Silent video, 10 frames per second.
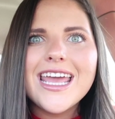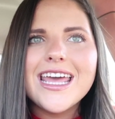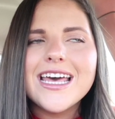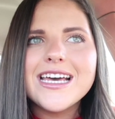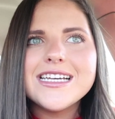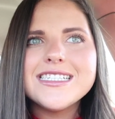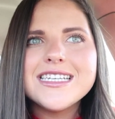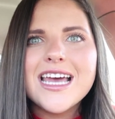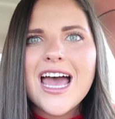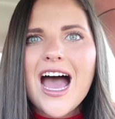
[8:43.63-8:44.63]

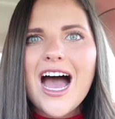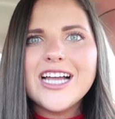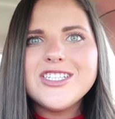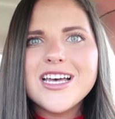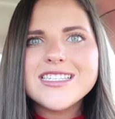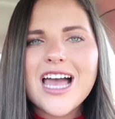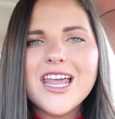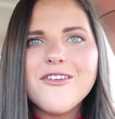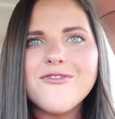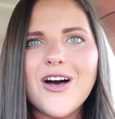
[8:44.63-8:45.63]
And I just
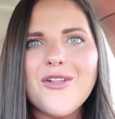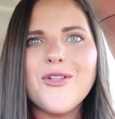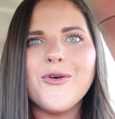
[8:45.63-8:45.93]
kind of felt